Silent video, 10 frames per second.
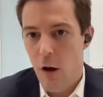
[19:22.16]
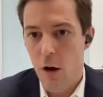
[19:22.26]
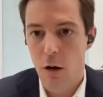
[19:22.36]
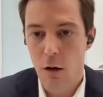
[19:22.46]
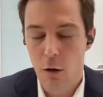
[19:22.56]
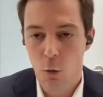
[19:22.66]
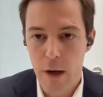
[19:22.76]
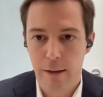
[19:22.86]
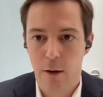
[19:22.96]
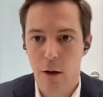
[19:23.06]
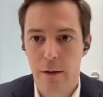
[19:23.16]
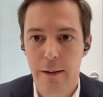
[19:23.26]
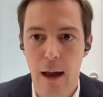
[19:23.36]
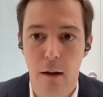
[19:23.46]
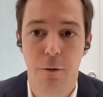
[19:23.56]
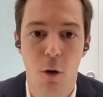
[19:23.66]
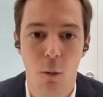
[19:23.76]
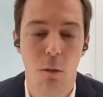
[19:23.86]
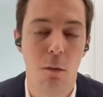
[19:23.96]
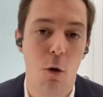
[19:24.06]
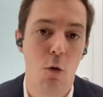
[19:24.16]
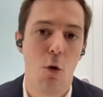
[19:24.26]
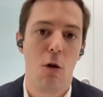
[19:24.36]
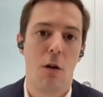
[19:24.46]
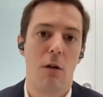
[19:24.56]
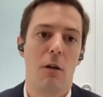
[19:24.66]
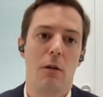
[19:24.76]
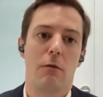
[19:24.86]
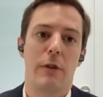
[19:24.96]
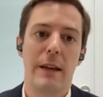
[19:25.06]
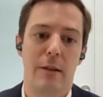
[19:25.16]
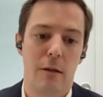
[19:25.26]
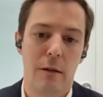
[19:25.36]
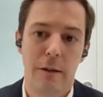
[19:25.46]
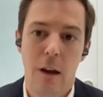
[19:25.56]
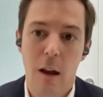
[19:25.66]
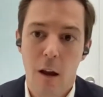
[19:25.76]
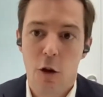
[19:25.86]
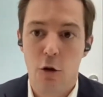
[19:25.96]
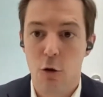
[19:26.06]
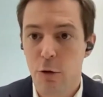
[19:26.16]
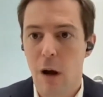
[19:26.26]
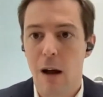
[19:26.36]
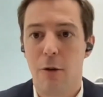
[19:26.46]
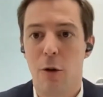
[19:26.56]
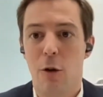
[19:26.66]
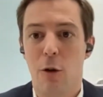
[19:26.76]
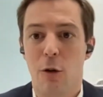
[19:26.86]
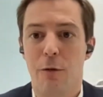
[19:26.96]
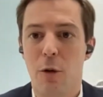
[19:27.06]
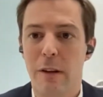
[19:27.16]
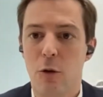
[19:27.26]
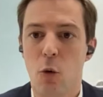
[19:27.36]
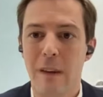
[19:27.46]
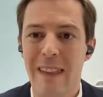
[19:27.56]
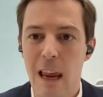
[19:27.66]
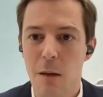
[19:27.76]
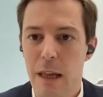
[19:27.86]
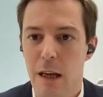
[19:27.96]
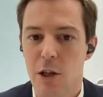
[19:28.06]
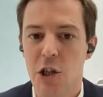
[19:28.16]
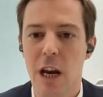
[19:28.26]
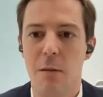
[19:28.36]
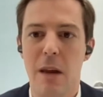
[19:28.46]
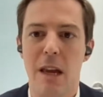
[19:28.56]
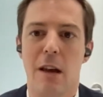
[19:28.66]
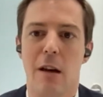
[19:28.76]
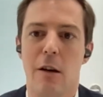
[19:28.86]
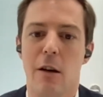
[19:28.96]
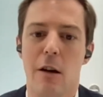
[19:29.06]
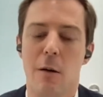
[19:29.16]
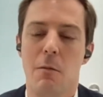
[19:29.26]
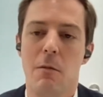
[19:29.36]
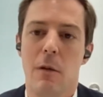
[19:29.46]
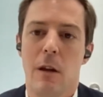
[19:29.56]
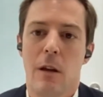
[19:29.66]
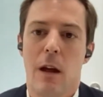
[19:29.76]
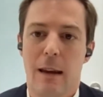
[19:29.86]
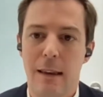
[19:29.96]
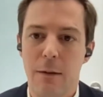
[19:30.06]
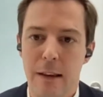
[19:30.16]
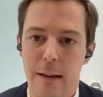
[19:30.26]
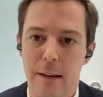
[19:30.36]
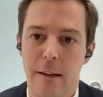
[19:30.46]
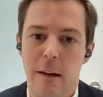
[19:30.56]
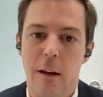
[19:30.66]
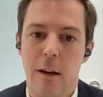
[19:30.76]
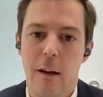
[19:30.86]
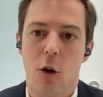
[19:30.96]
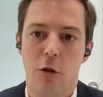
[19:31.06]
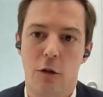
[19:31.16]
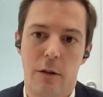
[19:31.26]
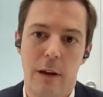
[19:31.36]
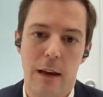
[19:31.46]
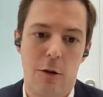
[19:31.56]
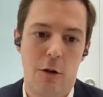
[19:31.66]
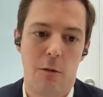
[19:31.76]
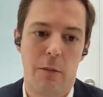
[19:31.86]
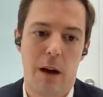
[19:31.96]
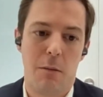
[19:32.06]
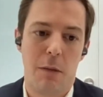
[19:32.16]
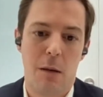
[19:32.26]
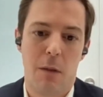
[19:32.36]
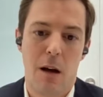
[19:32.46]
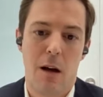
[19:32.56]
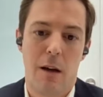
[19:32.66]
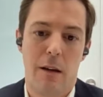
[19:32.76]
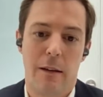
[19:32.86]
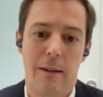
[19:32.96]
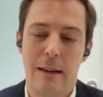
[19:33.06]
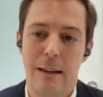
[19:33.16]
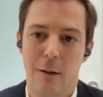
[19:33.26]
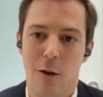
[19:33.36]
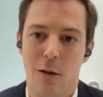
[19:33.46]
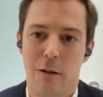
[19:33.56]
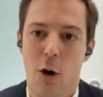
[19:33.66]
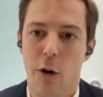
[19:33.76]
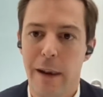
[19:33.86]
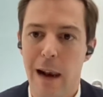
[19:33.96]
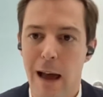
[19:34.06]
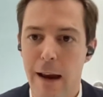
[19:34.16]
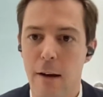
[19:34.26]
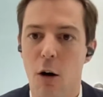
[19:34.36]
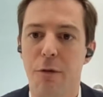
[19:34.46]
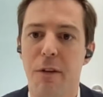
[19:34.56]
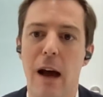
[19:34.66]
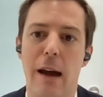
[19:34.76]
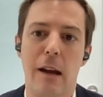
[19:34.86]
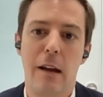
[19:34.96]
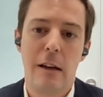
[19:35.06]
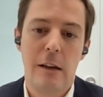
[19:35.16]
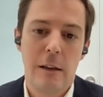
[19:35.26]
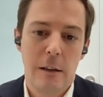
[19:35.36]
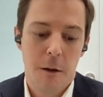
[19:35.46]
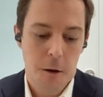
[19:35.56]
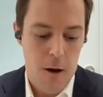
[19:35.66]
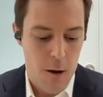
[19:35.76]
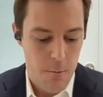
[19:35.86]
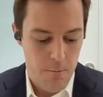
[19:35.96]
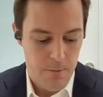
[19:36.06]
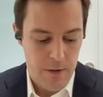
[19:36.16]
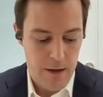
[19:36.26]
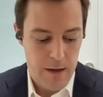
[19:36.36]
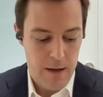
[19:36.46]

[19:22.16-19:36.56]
uh, with uh, SAC for moral uh, reasons. You also have a, a, very strong naming and shaming um, activities undertaken by Myanmar uh, citizens online, offline. Um,